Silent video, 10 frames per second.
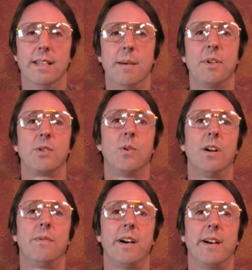Number
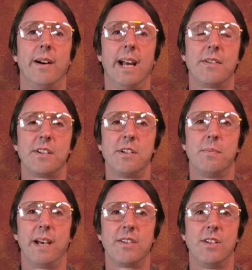12 on our house
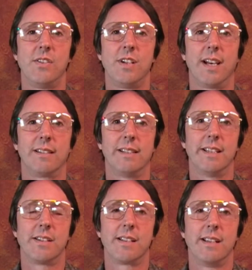inspection
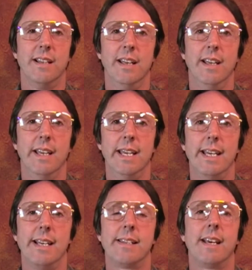checklist
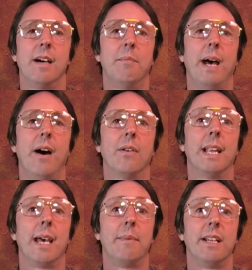is about
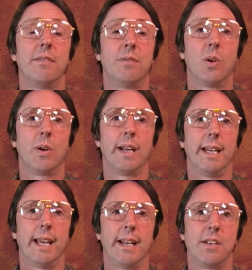laminate
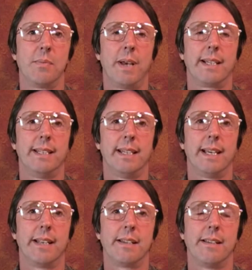flooring and inspecting
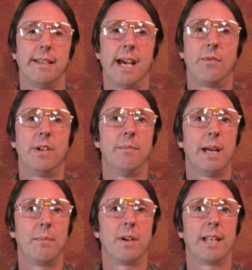it. Now
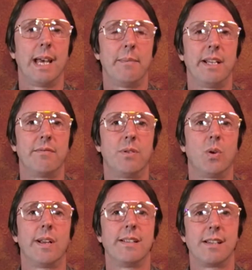remember, laminate
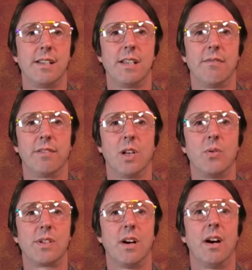flooring, since it
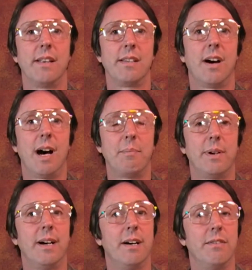floats on top
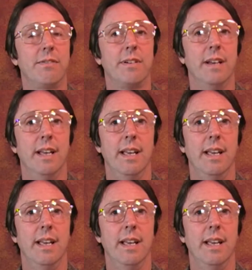of